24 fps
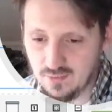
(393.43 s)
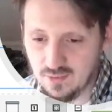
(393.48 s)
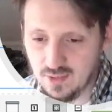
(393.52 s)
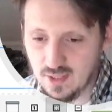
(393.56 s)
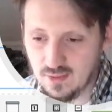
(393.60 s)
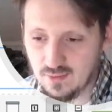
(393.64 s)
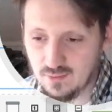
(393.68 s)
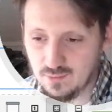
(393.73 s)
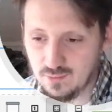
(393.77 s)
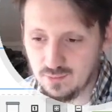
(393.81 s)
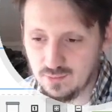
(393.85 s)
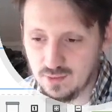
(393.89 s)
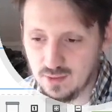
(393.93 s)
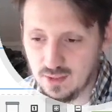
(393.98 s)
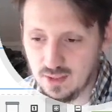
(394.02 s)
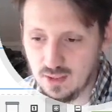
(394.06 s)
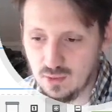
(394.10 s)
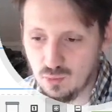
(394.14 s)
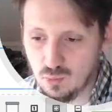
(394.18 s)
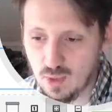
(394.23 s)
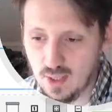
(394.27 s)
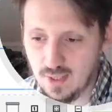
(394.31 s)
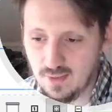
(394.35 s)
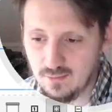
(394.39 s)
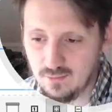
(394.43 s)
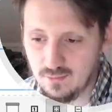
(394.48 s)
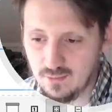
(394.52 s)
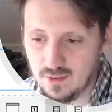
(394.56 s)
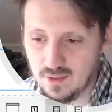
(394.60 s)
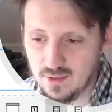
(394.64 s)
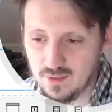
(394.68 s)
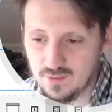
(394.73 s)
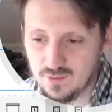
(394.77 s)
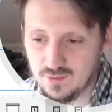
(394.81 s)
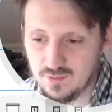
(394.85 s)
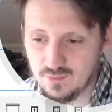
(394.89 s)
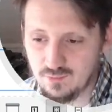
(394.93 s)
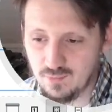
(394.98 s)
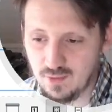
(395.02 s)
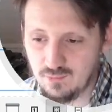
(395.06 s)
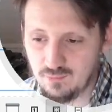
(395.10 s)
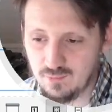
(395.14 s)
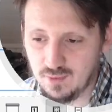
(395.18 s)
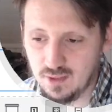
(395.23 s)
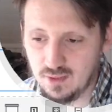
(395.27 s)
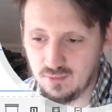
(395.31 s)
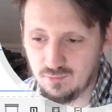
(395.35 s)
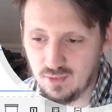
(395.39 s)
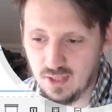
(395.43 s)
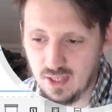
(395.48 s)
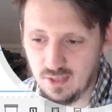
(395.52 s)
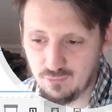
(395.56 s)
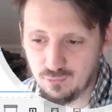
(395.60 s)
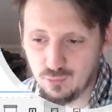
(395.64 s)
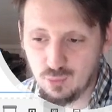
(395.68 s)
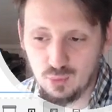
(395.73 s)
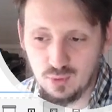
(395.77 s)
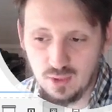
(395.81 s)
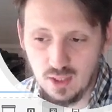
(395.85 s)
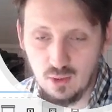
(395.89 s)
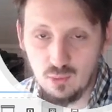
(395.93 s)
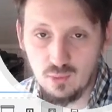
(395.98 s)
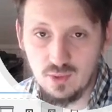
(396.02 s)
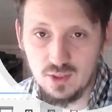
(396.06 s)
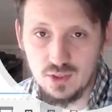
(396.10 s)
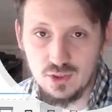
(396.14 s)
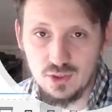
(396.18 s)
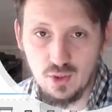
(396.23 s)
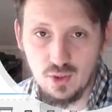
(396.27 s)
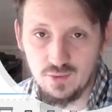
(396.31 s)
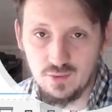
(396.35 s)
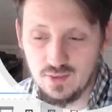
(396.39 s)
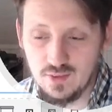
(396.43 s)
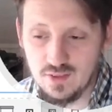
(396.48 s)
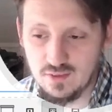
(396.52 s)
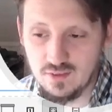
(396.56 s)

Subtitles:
then T1 is when we have to now insert these